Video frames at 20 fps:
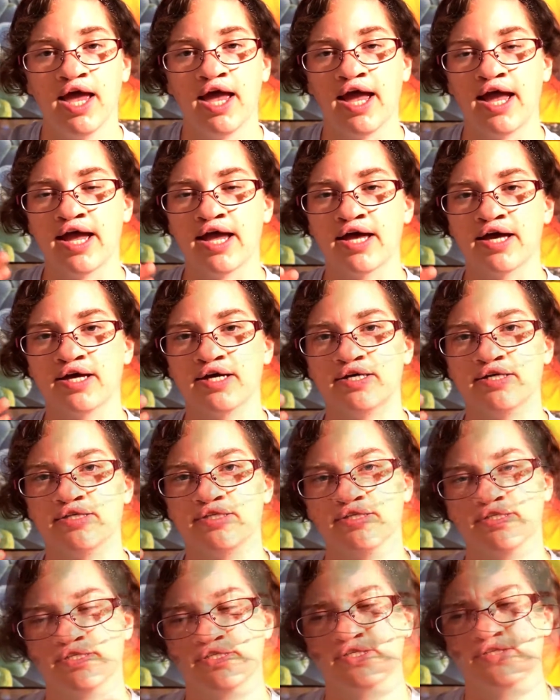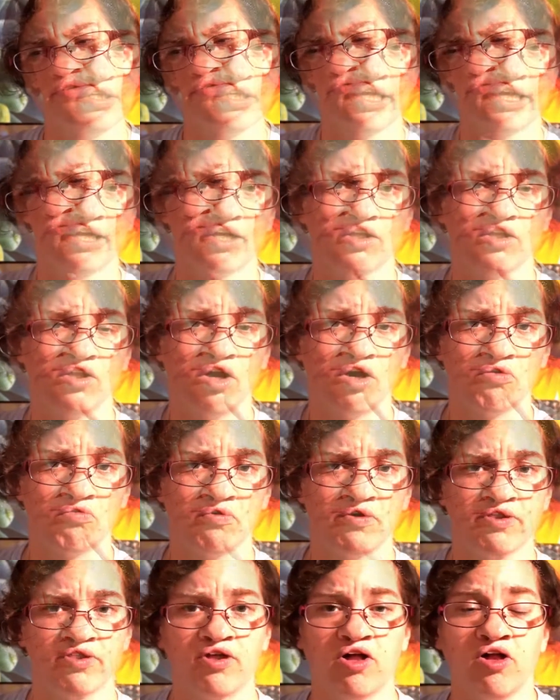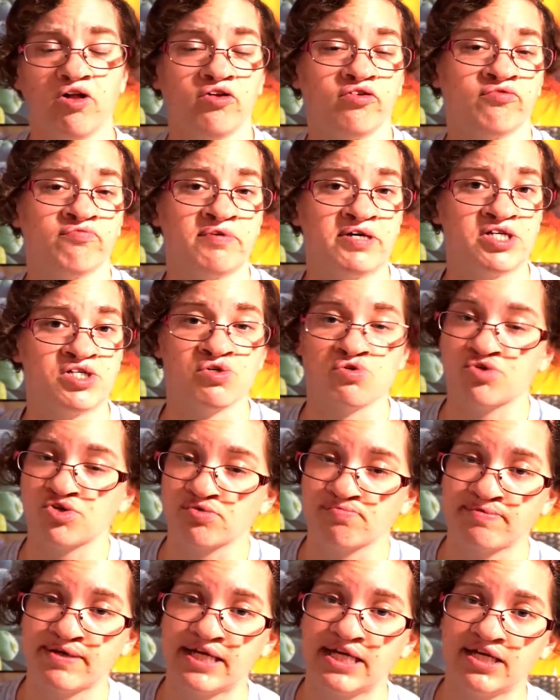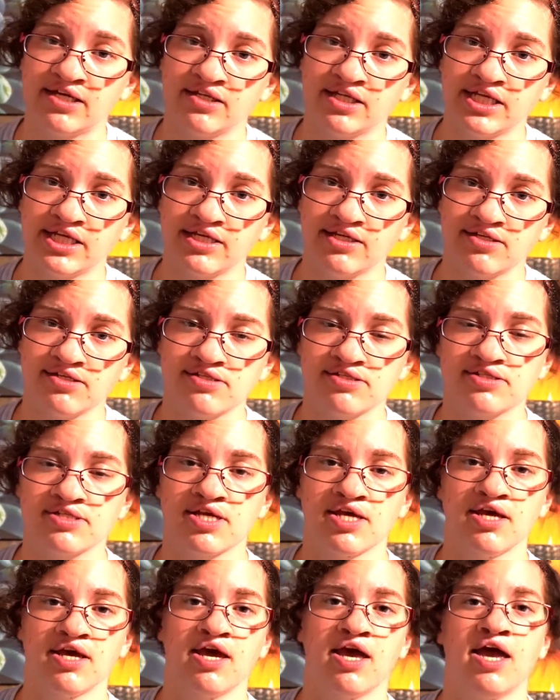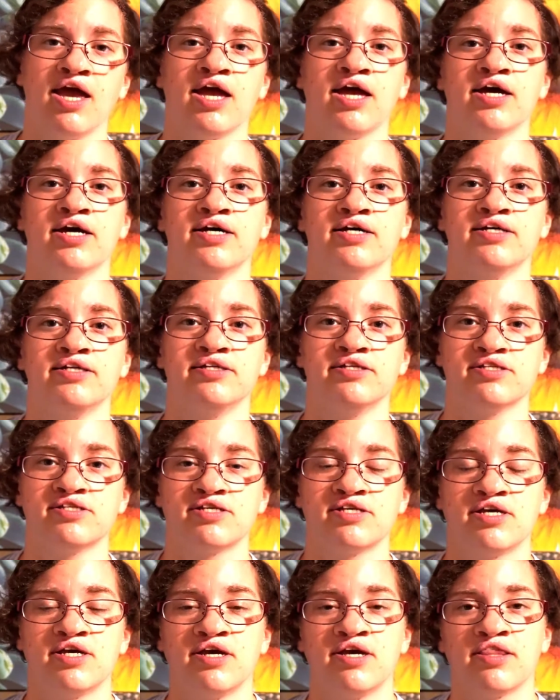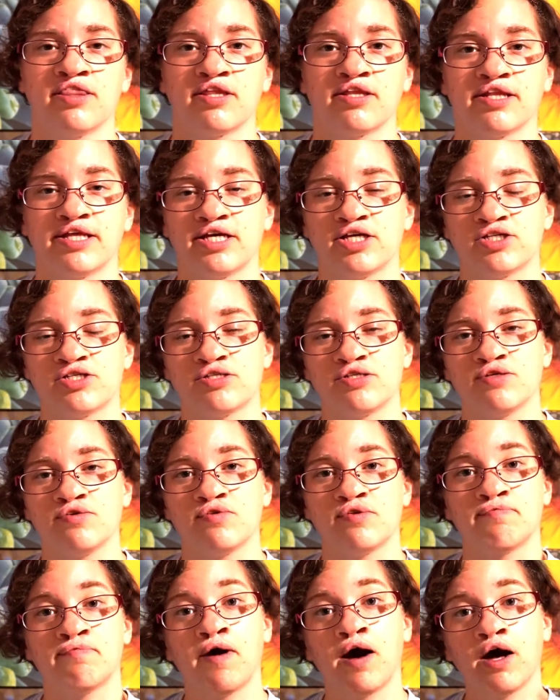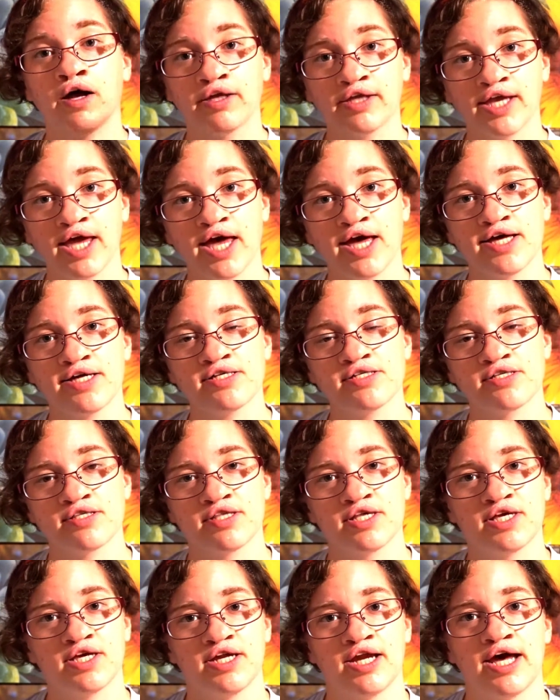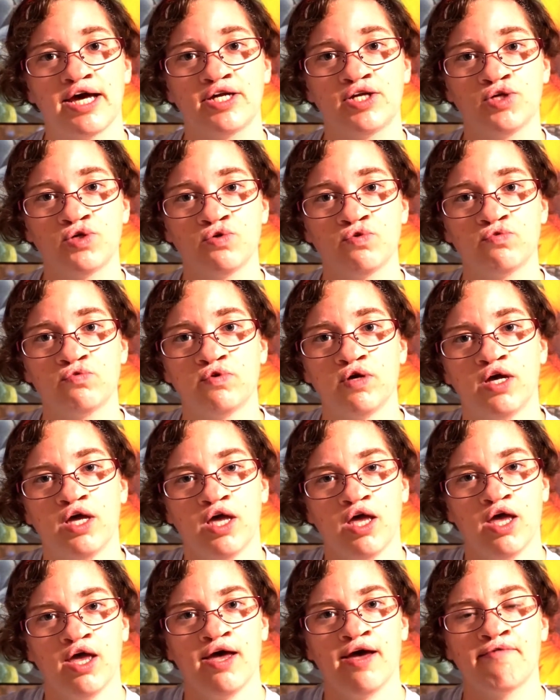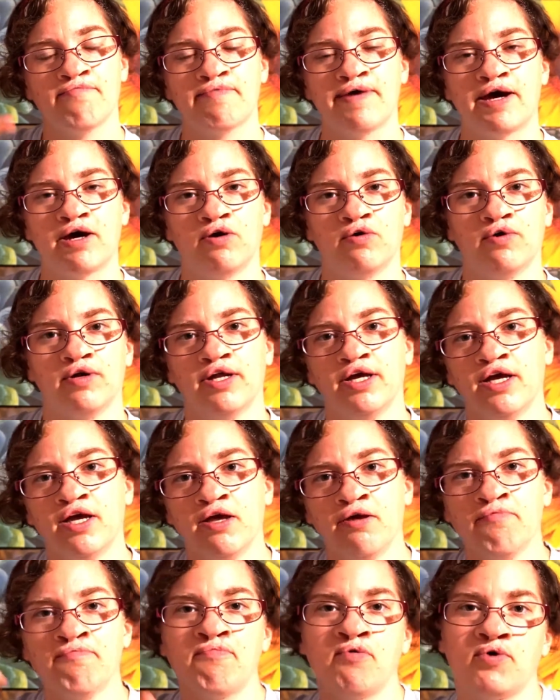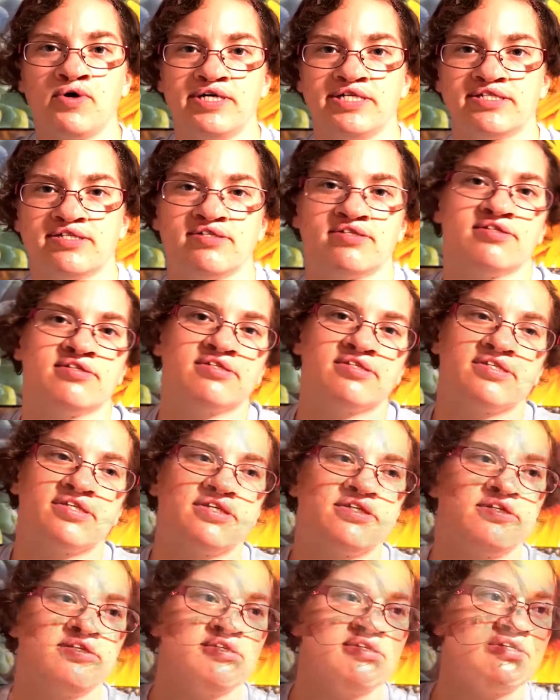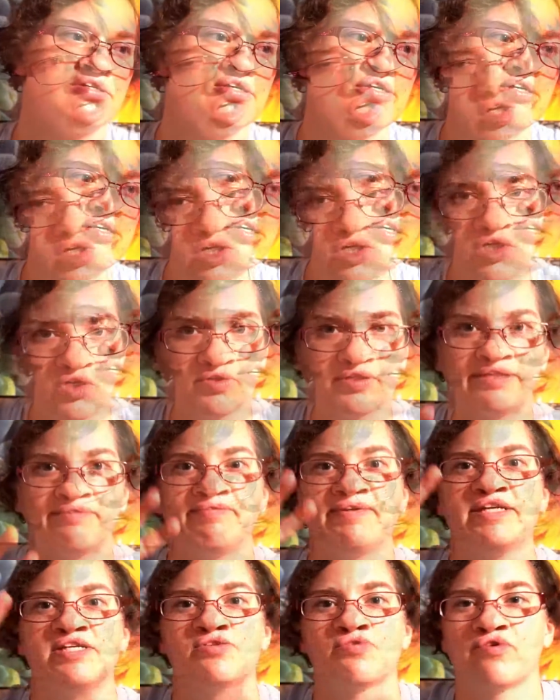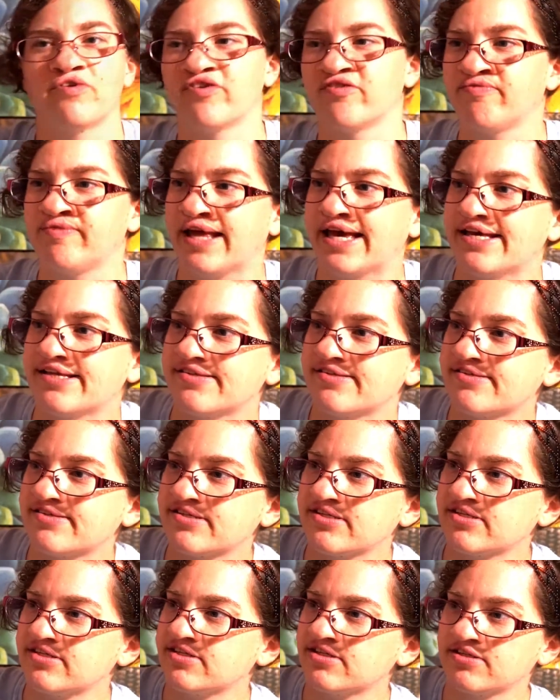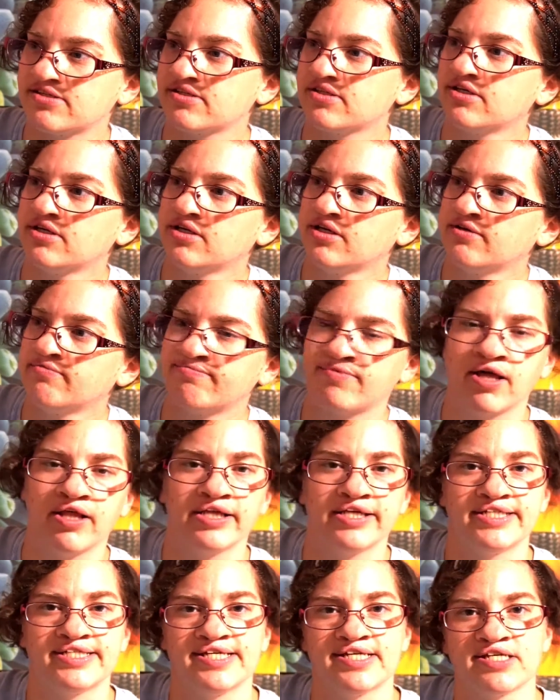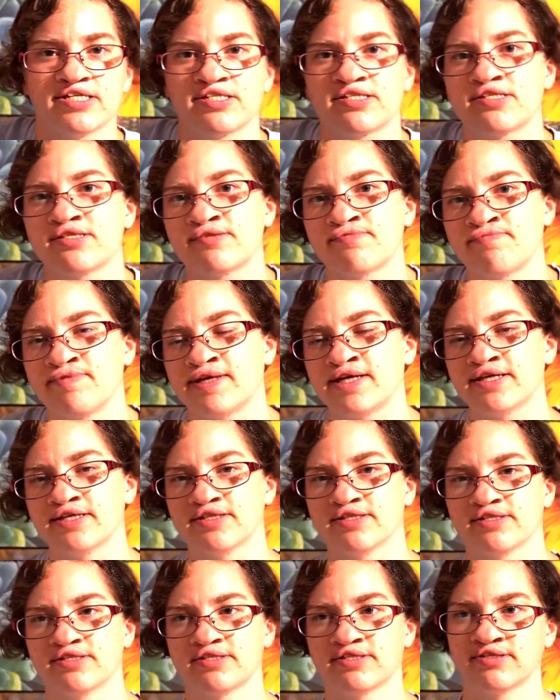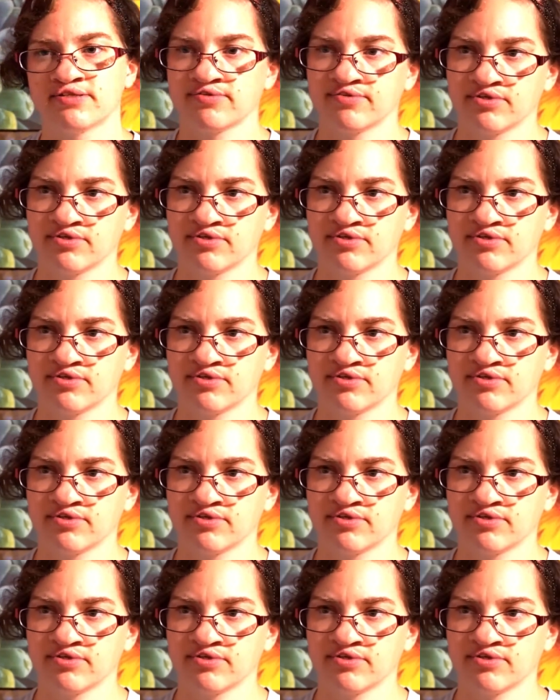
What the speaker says: and along with all of my social media links and the link to the podcast that I do about poisons and creepy sort of plants and politics, because